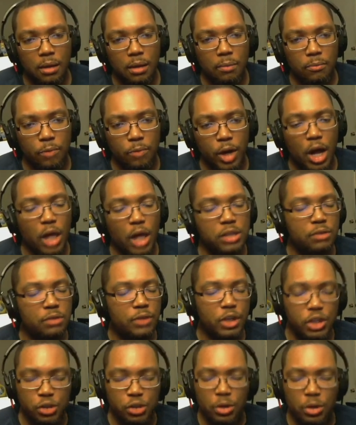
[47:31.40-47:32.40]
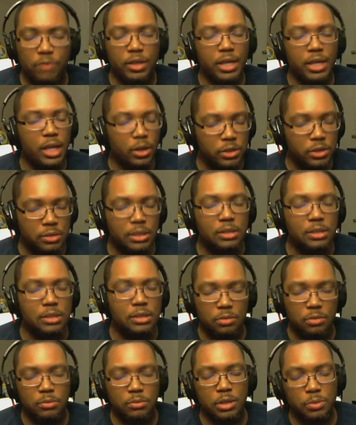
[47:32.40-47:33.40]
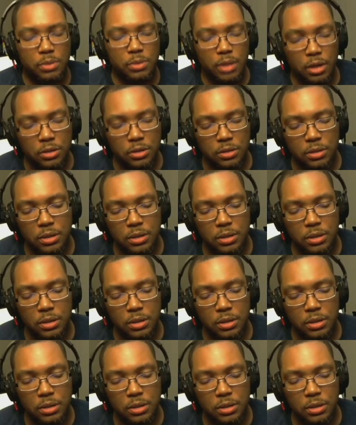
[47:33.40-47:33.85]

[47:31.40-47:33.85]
regardless of history or everything else, it's just from this production.